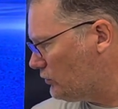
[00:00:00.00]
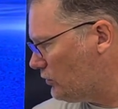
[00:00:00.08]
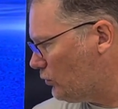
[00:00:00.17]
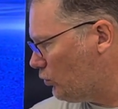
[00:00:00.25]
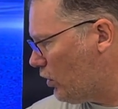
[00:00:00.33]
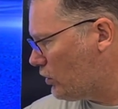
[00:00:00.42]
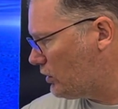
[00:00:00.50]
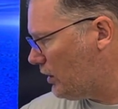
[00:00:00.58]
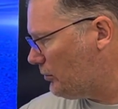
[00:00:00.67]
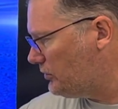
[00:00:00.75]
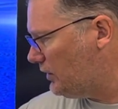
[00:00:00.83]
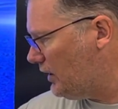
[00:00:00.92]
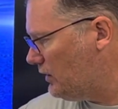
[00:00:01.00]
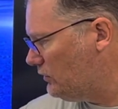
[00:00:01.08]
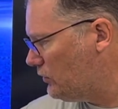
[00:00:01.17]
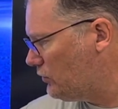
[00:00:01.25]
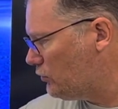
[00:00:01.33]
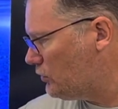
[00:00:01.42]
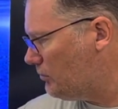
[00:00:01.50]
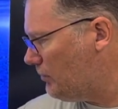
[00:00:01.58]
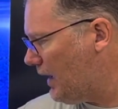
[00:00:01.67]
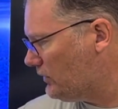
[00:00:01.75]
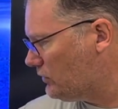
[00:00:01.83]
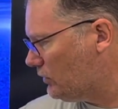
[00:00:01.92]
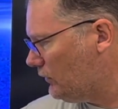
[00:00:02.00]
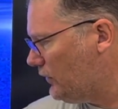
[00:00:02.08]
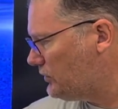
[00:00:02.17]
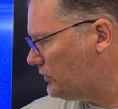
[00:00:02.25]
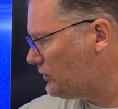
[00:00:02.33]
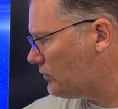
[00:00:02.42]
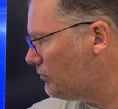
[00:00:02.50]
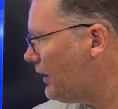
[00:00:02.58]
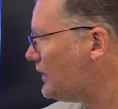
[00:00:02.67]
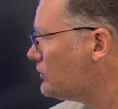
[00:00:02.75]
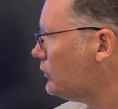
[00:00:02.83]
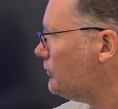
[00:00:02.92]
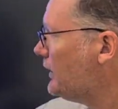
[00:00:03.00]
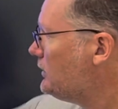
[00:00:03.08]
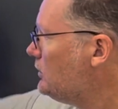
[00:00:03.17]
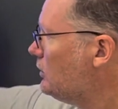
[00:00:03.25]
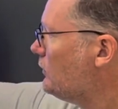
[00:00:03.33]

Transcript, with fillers: So the water comes in through the mantle. This is their mantle back here.